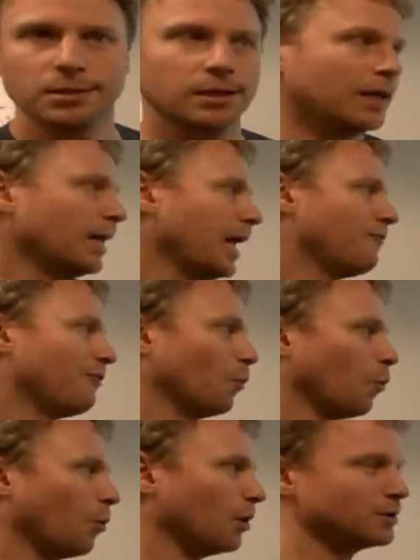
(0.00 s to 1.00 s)
if it
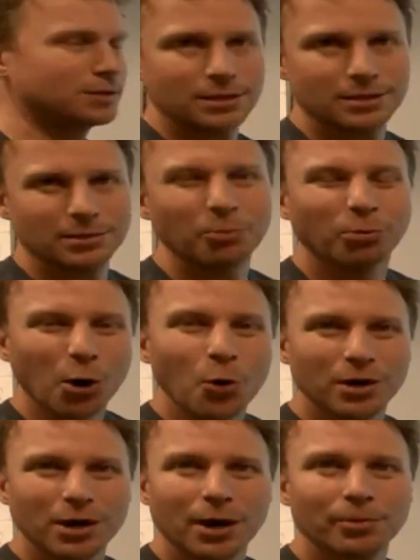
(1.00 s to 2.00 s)
wasn't broken
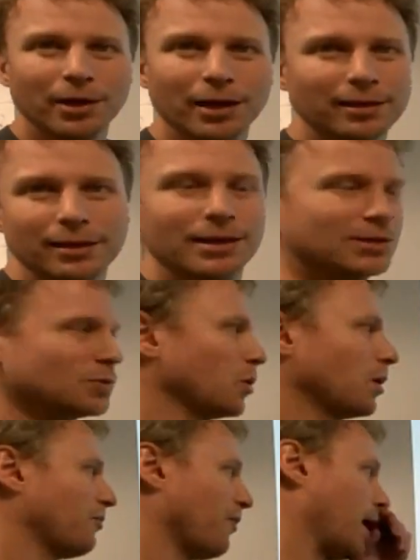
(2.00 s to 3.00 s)
up like this, where if
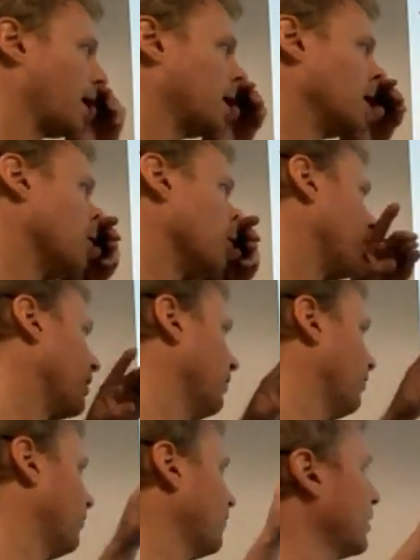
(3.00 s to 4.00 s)
I, you know, if
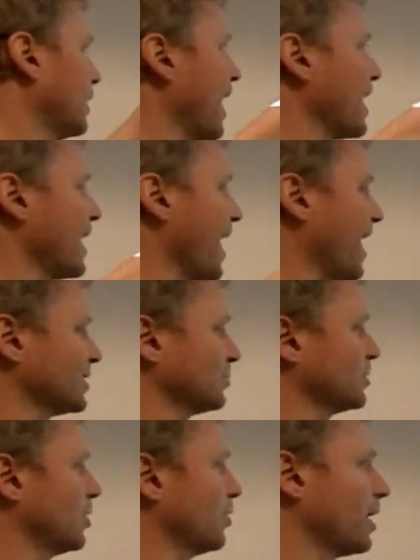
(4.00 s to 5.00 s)
I had an
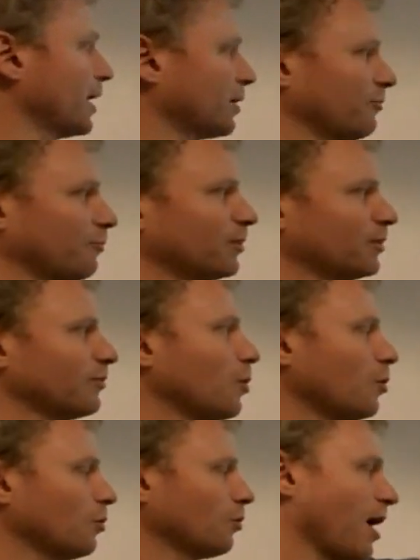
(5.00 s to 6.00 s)
asymptote and I could put the whole
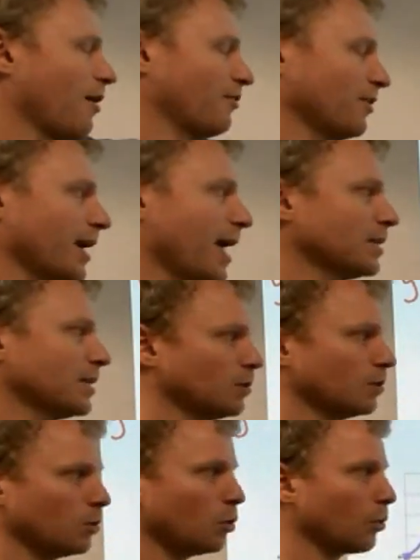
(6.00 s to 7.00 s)
graph, and an asymptote,
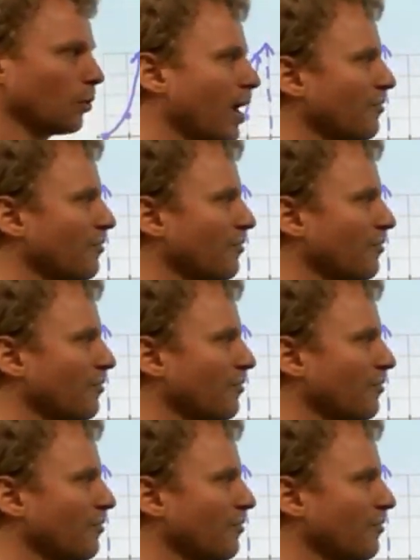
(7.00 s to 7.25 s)
whole graph,